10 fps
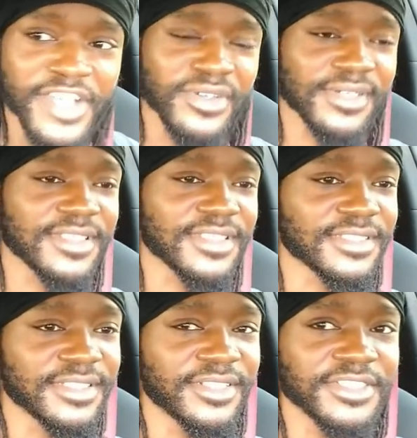Was
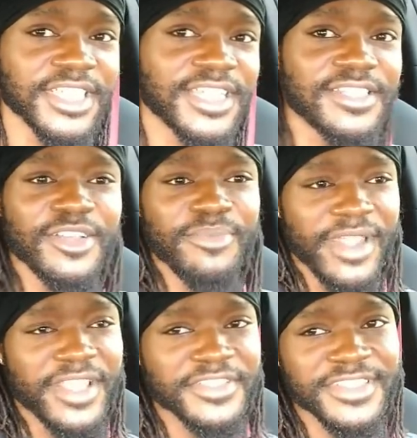no shade,
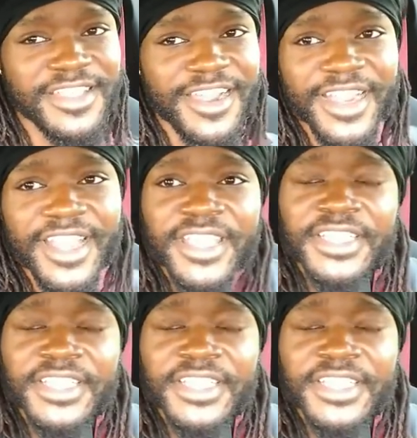nobody else's car.